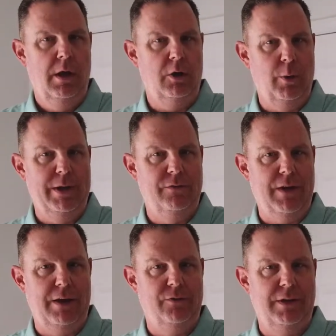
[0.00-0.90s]
a queen
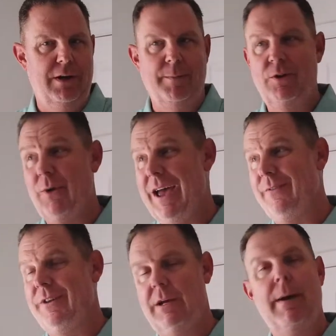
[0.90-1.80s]
size in here. I'm gonna do
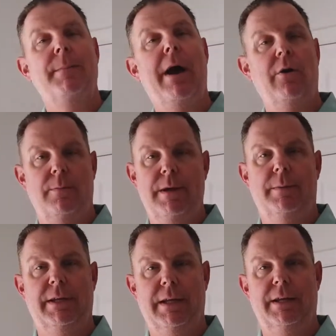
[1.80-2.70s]
everything in my power to be able
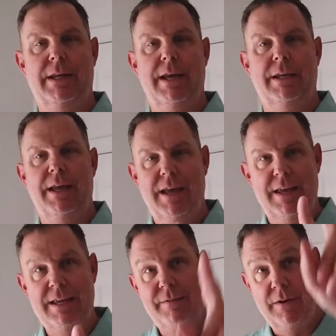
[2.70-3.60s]
to get a king,
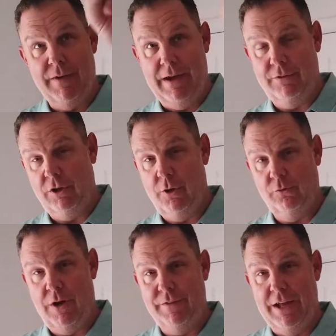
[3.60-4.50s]
even if I have to close
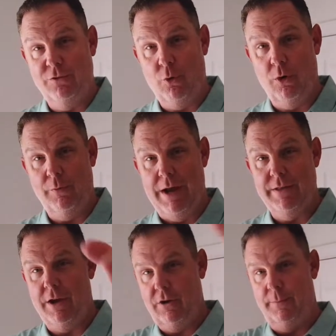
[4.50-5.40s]
off that door right
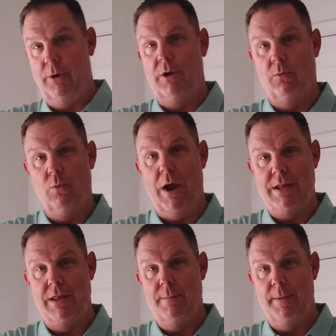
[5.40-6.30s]
there to put it right
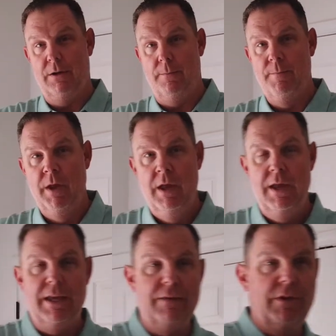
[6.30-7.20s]
in the middle.
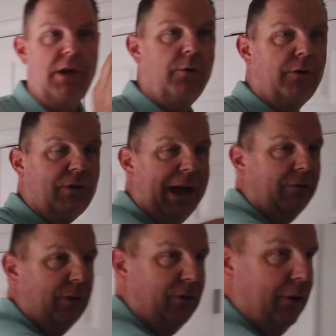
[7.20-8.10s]
Even though there's
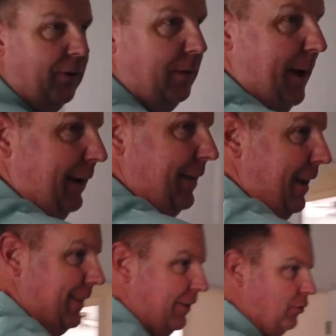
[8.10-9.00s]
access out to the back
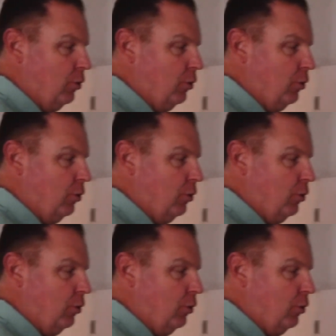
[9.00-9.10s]
deck, that's